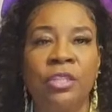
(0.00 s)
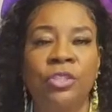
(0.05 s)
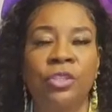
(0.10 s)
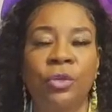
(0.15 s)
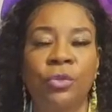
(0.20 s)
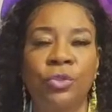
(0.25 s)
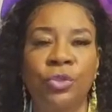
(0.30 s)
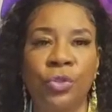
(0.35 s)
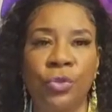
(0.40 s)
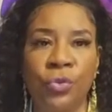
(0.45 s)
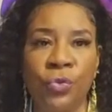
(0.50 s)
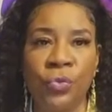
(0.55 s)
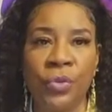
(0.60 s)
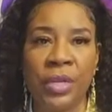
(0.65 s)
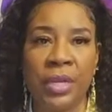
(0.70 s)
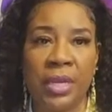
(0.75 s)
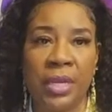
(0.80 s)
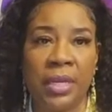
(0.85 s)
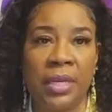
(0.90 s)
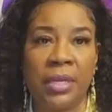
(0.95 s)
so tune
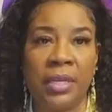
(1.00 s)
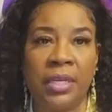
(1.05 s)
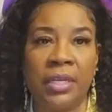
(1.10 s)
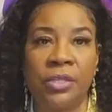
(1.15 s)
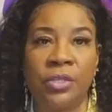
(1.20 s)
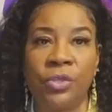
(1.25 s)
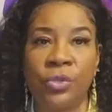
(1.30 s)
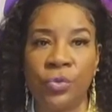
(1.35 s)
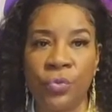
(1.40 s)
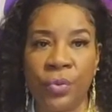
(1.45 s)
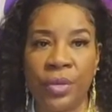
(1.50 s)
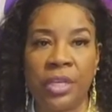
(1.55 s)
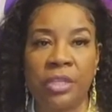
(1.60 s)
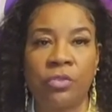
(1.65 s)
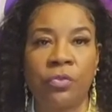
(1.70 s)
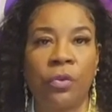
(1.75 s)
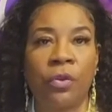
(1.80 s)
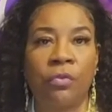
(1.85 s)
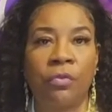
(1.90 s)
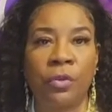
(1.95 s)
in in two weeks
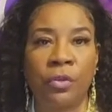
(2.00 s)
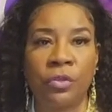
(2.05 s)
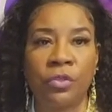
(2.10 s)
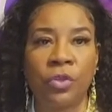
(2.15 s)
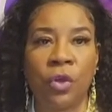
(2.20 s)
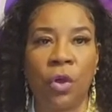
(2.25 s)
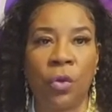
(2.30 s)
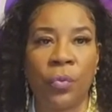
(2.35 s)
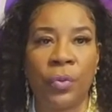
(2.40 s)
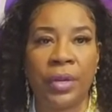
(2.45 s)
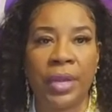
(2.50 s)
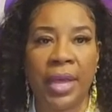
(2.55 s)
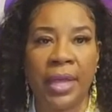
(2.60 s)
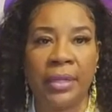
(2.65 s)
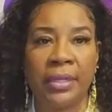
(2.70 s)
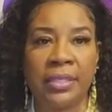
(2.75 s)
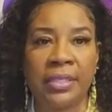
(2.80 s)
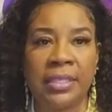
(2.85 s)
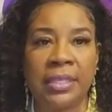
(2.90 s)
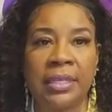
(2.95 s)
for a real talk with
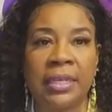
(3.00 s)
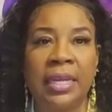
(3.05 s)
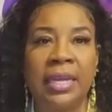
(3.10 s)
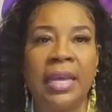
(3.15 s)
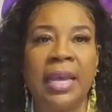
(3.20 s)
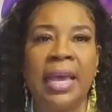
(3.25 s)
ellasin